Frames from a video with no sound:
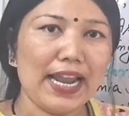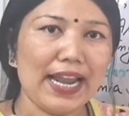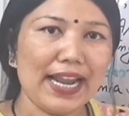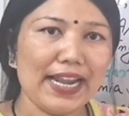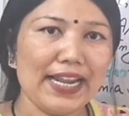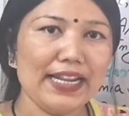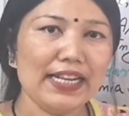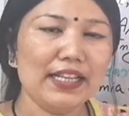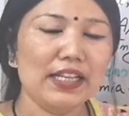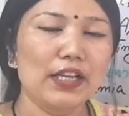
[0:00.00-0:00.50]

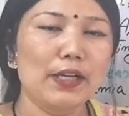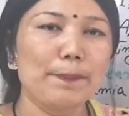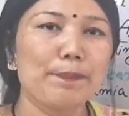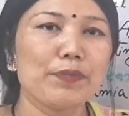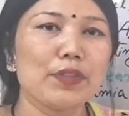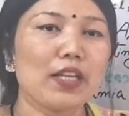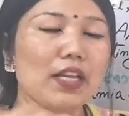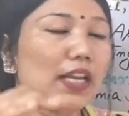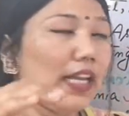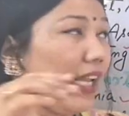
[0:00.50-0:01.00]
And
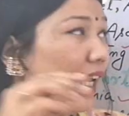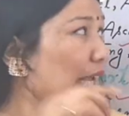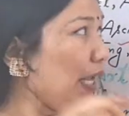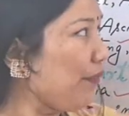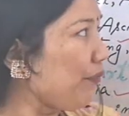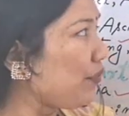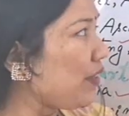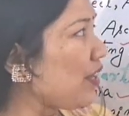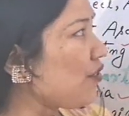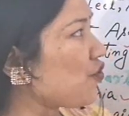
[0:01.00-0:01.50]

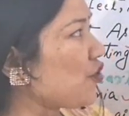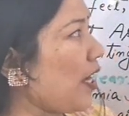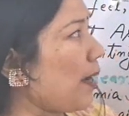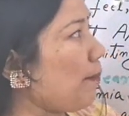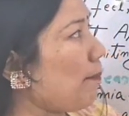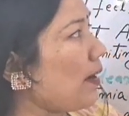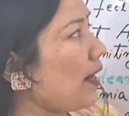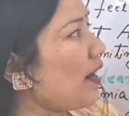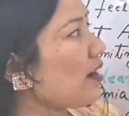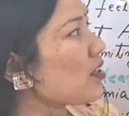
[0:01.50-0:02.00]
if this
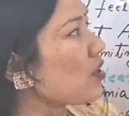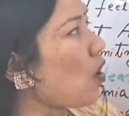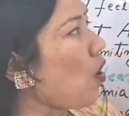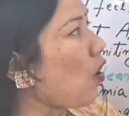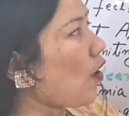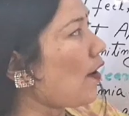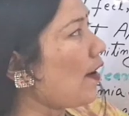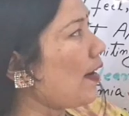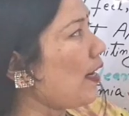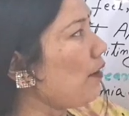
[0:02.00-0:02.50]
chamber is
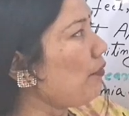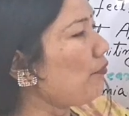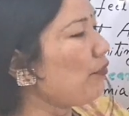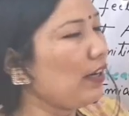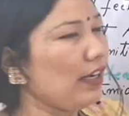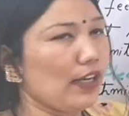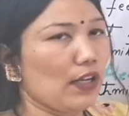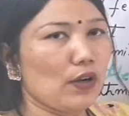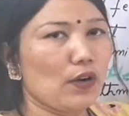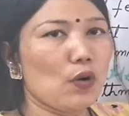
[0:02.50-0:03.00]
already
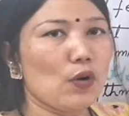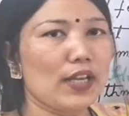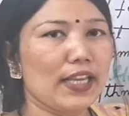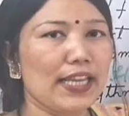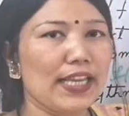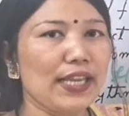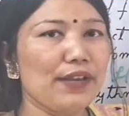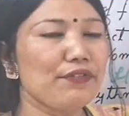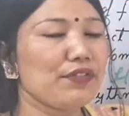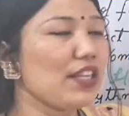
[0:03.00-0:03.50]
filled,
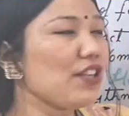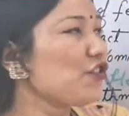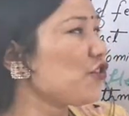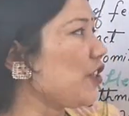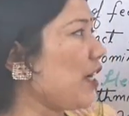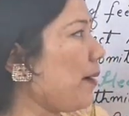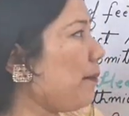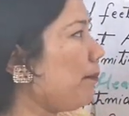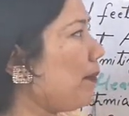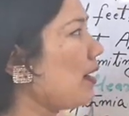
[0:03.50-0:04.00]
okay, if these
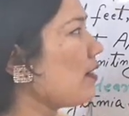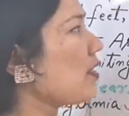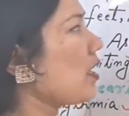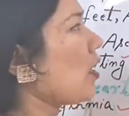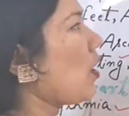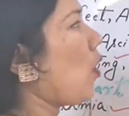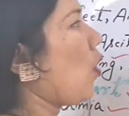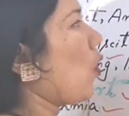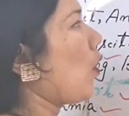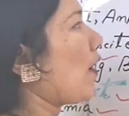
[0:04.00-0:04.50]
chambers
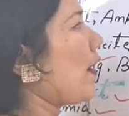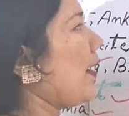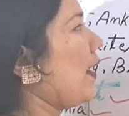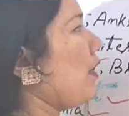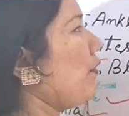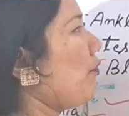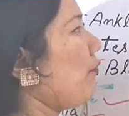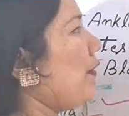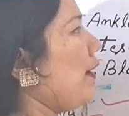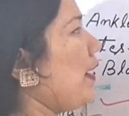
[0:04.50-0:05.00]
are
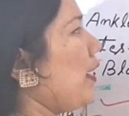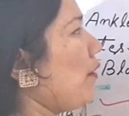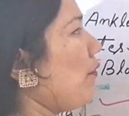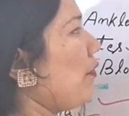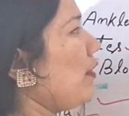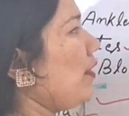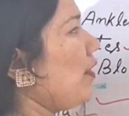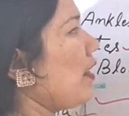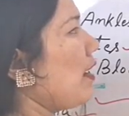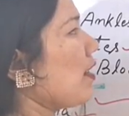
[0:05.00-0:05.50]
already
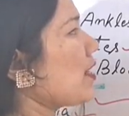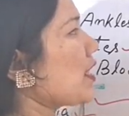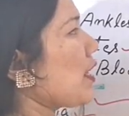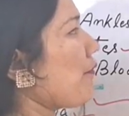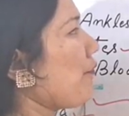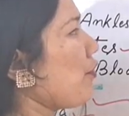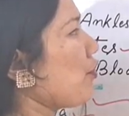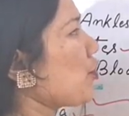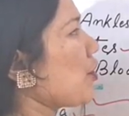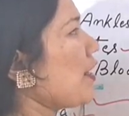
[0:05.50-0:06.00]
filled with the
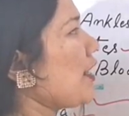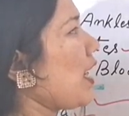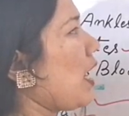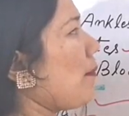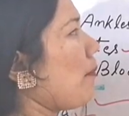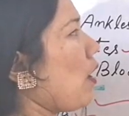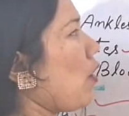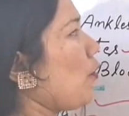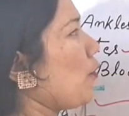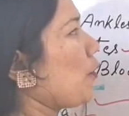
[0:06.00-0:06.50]
sufficient
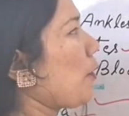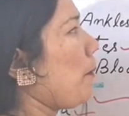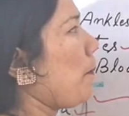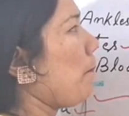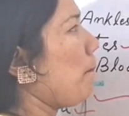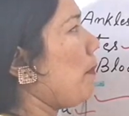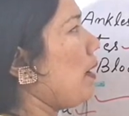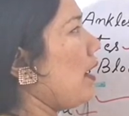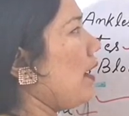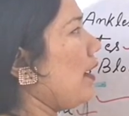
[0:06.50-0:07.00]
amount
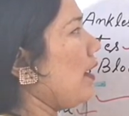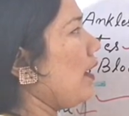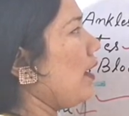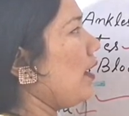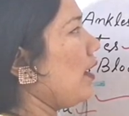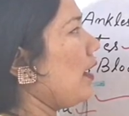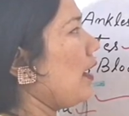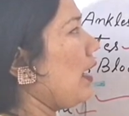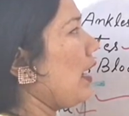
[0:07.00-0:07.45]
of blood,